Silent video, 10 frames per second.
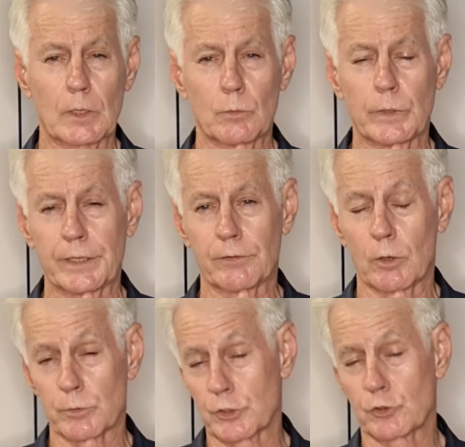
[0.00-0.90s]
where I
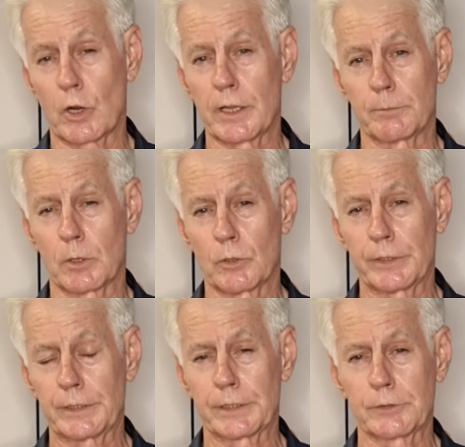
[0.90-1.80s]
was trained
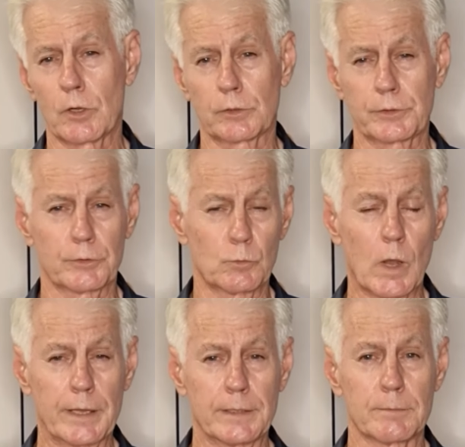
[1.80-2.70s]
by Dr
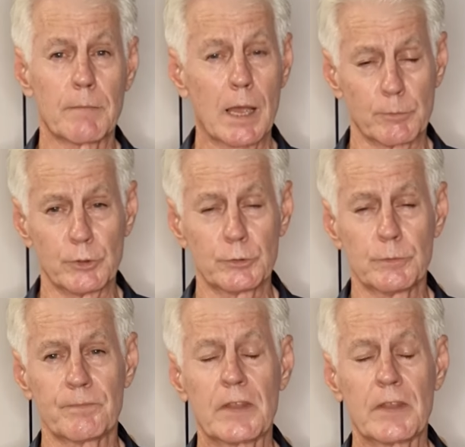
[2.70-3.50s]
Wayne Mamu,